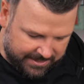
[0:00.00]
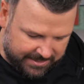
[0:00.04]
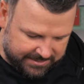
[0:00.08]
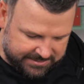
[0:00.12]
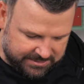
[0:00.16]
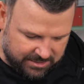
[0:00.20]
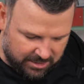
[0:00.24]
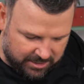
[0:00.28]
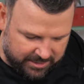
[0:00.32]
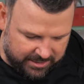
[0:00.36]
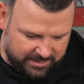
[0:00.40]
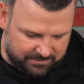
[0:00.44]

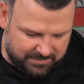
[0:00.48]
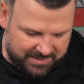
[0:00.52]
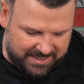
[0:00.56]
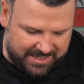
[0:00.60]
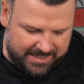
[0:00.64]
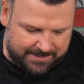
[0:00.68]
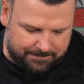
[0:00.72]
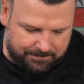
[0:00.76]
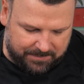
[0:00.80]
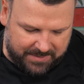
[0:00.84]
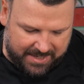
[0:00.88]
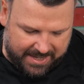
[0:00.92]
It's not going to
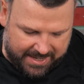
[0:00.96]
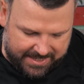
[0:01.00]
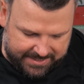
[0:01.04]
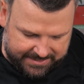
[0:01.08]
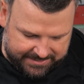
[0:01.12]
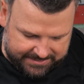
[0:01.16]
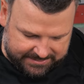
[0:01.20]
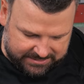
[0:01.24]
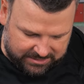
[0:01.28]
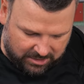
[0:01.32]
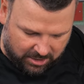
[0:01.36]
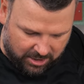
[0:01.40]
be
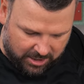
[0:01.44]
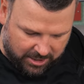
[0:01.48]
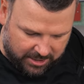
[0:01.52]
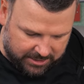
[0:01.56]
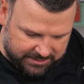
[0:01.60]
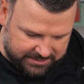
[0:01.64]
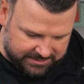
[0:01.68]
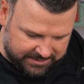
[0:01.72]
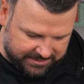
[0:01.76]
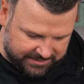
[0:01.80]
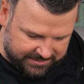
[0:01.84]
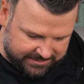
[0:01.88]
as
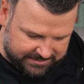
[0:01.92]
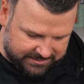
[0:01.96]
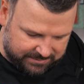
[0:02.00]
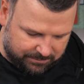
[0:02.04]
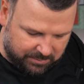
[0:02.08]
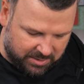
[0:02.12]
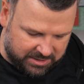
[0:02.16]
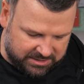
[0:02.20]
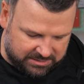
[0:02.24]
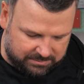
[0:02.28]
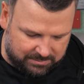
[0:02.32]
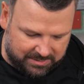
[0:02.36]
hot as
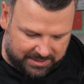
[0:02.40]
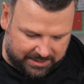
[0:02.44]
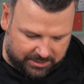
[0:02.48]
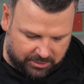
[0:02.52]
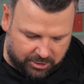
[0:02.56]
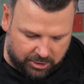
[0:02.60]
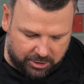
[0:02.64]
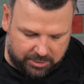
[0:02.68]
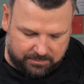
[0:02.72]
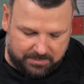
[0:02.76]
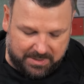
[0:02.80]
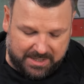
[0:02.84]
it possibly
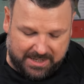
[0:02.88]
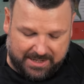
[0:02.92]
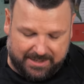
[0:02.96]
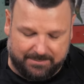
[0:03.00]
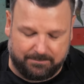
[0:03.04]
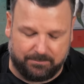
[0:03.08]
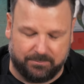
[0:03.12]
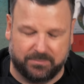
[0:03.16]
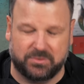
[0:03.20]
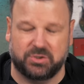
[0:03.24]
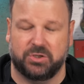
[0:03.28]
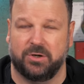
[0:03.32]
could be.
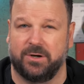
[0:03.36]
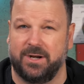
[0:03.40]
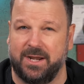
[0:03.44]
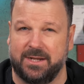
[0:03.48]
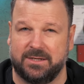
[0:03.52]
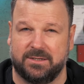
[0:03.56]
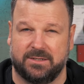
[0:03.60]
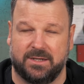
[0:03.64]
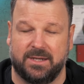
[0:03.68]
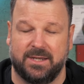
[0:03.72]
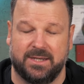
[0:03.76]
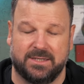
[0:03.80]
I'm sure
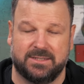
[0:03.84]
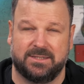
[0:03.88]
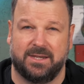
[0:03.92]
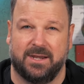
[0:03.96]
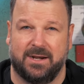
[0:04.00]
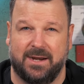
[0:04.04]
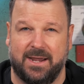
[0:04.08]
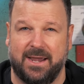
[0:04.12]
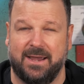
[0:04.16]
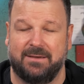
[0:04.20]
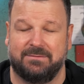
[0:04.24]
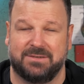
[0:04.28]
it is
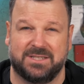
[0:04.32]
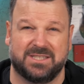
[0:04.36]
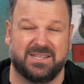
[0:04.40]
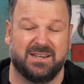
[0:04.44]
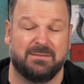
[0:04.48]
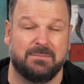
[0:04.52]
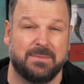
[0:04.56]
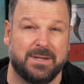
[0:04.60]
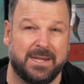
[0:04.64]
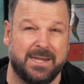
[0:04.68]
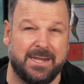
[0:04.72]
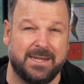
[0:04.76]
going to have
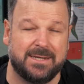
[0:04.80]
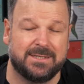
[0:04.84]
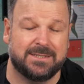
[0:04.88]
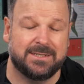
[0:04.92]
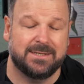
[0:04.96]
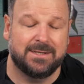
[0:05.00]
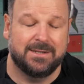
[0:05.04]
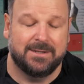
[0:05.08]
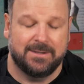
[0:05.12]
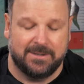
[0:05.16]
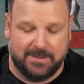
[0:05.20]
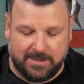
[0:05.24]
some
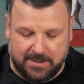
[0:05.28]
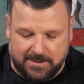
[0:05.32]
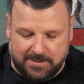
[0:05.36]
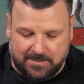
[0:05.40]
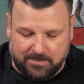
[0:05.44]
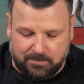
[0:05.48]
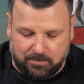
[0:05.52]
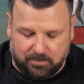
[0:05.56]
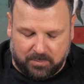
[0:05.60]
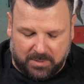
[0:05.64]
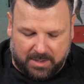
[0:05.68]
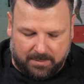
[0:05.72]
heat,
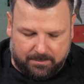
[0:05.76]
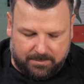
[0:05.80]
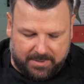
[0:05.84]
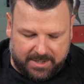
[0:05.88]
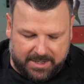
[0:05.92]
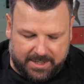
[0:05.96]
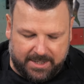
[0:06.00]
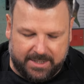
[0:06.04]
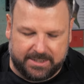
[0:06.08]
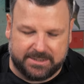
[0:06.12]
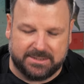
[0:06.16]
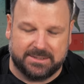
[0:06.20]

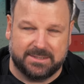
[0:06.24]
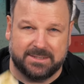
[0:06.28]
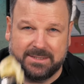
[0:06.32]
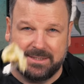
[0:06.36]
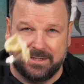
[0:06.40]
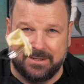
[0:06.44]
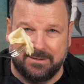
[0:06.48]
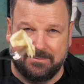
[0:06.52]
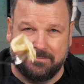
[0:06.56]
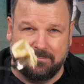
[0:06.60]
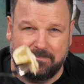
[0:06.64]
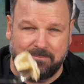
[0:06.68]
but
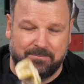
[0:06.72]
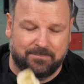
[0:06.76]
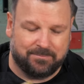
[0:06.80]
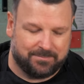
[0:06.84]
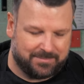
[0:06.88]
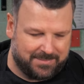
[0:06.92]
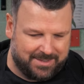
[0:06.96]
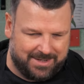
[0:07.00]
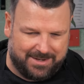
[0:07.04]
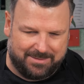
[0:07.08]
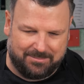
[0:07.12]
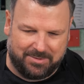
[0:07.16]
I'm
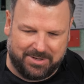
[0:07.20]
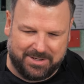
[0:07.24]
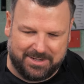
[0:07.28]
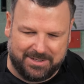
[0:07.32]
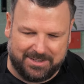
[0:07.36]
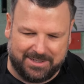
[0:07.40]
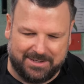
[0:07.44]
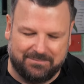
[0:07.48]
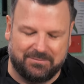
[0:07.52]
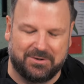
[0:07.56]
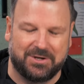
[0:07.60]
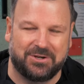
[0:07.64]
going
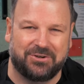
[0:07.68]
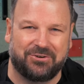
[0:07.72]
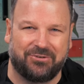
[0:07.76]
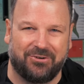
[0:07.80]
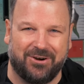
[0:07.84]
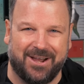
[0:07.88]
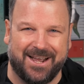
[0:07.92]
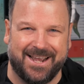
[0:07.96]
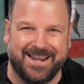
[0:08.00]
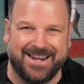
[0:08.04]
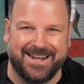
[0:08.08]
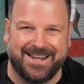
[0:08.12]
to give it a
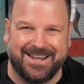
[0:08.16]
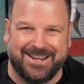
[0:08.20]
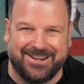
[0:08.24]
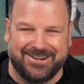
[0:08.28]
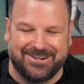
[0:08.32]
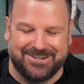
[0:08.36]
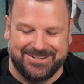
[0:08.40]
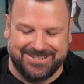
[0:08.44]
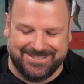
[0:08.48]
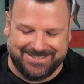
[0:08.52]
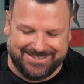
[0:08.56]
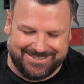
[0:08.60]
try,
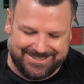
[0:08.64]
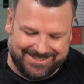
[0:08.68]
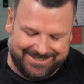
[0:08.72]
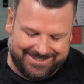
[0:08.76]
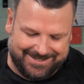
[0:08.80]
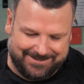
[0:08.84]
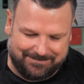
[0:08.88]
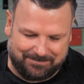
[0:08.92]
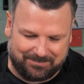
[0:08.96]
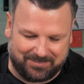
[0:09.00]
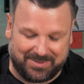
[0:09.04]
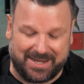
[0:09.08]
because
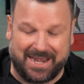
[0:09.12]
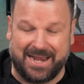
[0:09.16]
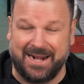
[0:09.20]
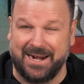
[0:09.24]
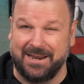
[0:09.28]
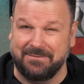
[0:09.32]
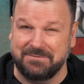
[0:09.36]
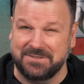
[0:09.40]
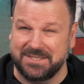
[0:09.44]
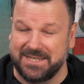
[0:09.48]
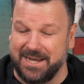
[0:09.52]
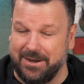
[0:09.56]
I
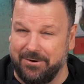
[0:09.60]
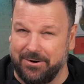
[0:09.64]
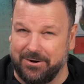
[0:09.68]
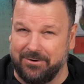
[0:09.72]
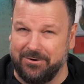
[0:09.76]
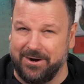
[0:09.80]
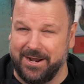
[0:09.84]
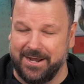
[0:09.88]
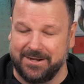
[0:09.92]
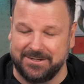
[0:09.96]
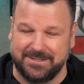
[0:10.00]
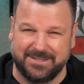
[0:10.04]
love
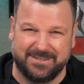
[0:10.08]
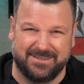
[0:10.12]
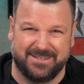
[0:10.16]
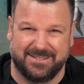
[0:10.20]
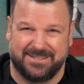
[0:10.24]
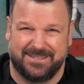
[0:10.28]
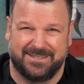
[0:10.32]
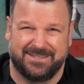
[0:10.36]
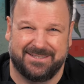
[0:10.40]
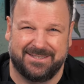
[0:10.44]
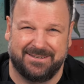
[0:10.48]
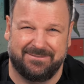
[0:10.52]
sauerkraut, and
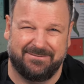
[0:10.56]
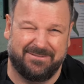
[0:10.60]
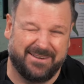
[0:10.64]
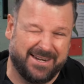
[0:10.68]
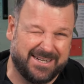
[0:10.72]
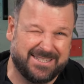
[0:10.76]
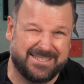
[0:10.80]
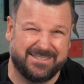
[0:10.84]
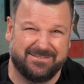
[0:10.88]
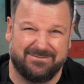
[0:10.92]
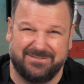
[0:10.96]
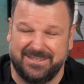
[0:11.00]
this is
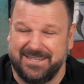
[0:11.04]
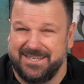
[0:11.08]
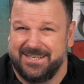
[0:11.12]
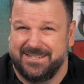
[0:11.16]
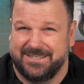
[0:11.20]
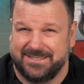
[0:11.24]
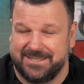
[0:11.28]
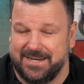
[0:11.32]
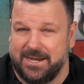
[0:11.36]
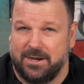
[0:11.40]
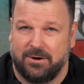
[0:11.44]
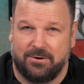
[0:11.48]
effectively
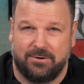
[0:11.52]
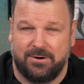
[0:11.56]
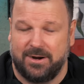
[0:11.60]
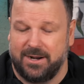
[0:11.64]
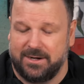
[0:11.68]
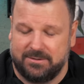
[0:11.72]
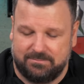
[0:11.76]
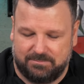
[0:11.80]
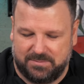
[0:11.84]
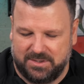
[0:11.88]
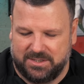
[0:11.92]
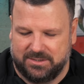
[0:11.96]
a
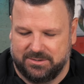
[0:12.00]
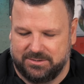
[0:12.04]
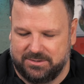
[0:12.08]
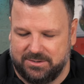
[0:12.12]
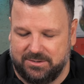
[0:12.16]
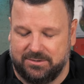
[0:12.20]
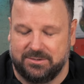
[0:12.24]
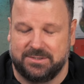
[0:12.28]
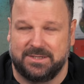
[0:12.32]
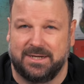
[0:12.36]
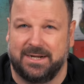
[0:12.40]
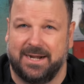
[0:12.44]
sauerkraut because
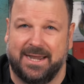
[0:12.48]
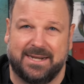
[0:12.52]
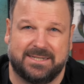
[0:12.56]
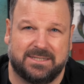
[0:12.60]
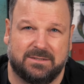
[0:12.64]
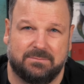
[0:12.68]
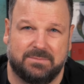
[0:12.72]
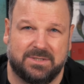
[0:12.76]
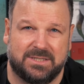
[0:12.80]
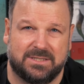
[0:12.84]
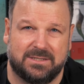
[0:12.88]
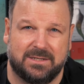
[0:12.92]
you're using
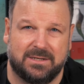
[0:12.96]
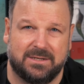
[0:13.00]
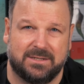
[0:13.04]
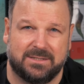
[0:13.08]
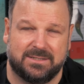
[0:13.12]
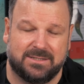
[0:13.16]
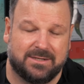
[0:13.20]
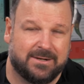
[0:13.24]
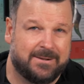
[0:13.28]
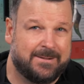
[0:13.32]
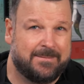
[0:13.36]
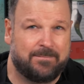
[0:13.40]

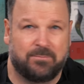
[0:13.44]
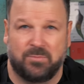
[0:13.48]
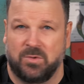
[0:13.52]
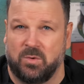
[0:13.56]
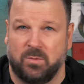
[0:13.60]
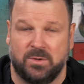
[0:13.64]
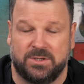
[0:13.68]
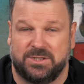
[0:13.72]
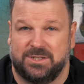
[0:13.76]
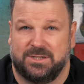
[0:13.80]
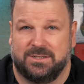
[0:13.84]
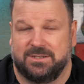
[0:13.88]
lactobacillus,
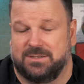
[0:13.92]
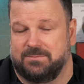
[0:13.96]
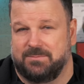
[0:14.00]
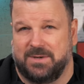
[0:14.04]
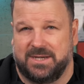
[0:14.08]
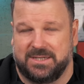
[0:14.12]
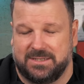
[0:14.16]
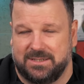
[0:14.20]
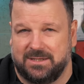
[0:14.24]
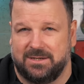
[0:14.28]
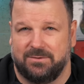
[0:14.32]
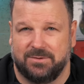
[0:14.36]
which is
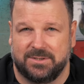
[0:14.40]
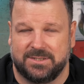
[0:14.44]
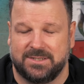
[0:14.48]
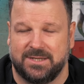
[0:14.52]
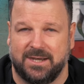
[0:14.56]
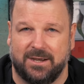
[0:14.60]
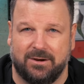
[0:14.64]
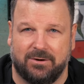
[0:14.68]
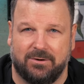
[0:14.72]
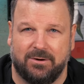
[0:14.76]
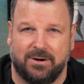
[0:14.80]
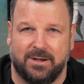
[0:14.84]
basically what
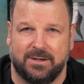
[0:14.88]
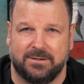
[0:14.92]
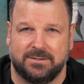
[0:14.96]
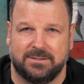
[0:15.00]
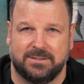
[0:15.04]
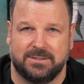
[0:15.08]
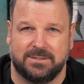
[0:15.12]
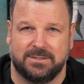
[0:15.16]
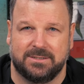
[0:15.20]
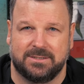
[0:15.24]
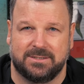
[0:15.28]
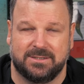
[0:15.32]

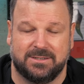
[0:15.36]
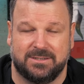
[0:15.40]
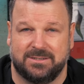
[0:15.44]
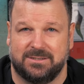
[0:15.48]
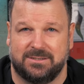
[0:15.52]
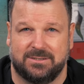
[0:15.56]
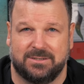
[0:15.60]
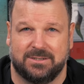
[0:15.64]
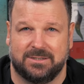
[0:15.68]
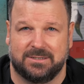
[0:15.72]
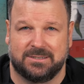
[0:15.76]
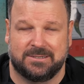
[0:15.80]
sauerkraut is.
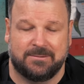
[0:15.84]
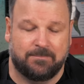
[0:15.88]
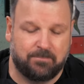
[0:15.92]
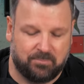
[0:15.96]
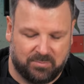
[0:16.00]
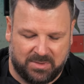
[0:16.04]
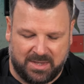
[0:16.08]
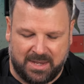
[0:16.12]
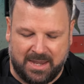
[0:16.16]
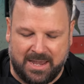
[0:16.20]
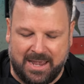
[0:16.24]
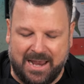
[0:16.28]
It's just
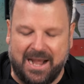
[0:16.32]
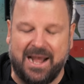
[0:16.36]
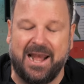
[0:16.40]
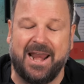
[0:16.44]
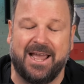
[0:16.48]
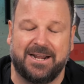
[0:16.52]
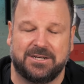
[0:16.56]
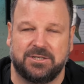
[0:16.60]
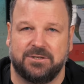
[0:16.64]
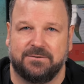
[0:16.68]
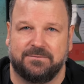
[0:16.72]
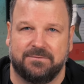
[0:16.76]

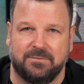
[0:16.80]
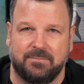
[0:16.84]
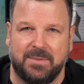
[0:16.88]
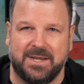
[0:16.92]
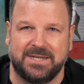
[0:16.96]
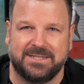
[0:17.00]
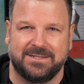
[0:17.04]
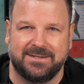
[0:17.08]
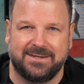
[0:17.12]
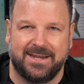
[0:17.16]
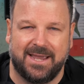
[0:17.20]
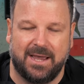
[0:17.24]

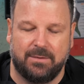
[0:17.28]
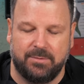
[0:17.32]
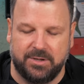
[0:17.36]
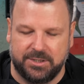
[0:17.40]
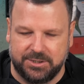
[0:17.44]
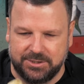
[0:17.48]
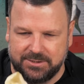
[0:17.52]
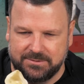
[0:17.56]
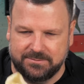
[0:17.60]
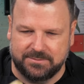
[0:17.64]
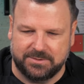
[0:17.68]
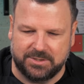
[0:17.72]
lacto-fermented
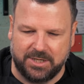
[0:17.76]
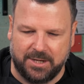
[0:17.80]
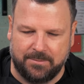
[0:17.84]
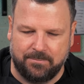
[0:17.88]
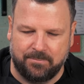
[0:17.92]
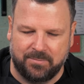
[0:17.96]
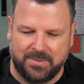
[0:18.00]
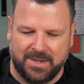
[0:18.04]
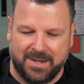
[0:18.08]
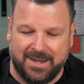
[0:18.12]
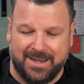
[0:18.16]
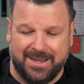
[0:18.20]
cabbage. So
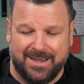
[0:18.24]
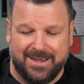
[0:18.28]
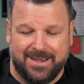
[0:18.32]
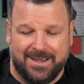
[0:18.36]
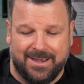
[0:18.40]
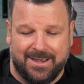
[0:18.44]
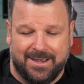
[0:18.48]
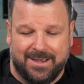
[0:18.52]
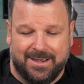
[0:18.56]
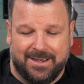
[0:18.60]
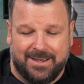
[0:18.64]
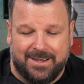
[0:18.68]

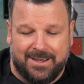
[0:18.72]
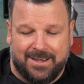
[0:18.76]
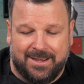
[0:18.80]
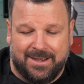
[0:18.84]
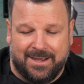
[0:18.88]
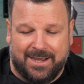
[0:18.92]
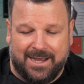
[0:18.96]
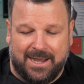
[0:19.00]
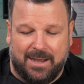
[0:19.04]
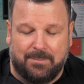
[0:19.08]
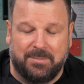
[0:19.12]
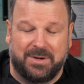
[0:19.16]

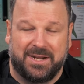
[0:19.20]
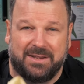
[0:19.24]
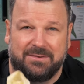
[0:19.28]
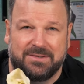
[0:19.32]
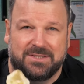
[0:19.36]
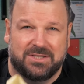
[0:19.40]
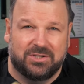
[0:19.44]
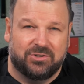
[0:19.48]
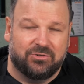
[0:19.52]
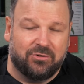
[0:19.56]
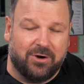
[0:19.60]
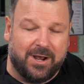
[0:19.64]
I'm going to give
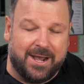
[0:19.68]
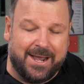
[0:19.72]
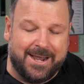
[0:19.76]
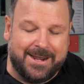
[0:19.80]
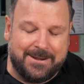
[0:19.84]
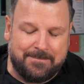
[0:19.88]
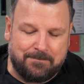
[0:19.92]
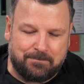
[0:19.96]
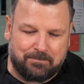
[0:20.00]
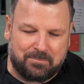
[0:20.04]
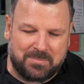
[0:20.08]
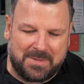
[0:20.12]
this a
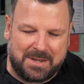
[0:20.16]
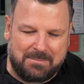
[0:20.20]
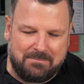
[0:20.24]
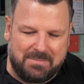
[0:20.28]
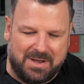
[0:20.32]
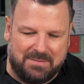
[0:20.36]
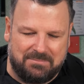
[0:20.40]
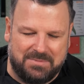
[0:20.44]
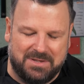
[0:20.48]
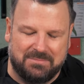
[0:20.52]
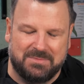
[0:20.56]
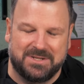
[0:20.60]
try.
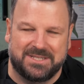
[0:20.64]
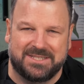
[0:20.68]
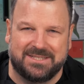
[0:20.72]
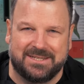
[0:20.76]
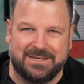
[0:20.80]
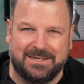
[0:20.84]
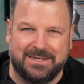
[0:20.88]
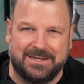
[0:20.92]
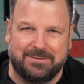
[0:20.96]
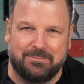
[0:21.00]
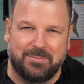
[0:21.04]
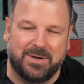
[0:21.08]
Might be a bit
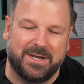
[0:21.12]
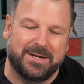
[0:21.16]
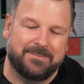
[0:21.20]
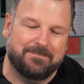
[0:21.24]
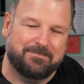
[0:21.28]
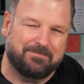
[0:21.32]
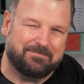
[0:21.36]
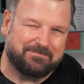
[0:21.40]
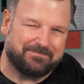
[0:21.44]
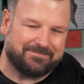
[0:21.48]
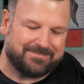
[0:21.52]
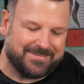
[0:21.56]
silly, but
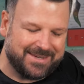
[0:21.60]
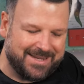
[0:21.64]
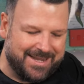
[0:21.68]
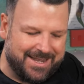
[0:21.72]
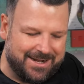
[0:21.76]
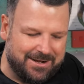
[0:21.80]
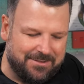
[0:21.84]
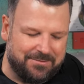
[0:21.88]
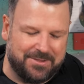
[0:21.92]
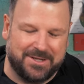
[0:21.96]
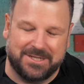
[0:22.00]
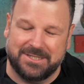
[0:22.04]

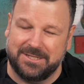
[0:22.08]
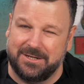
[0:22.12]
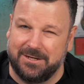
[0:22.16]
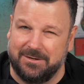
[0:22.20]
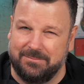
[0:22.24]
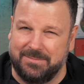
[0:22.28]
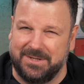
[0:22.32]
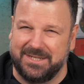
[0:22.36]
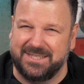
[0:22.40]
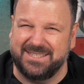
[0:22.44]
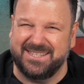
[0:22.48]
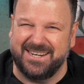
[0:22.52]
I don't think it's
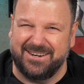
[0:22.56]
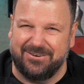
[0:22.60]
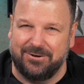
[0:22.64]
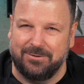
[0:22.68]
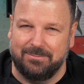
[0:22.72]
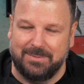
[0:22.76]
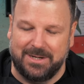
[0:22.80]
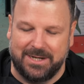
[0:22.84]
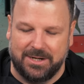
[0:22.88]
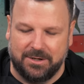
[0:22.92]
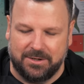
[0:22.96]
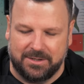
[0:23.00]
going to be
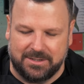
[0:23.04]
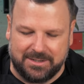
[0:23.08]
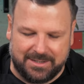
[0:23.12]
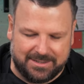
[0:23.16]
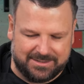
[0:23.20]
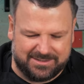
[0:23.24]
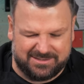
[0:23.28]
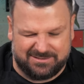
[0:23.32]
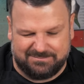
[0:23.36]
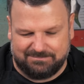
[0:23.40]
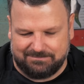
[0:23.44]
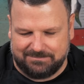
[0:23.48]
terribly hot.
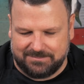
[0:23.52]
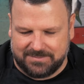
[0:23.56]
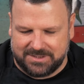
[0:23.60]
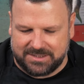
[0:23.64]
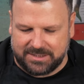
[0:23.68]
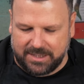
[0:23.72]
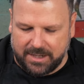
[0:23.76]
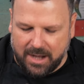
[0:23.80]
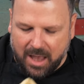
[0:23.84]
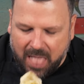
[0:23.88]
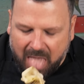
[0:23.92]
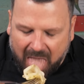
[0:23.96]
Let's
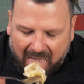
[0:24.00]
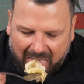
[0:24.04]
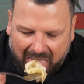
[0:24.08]
see.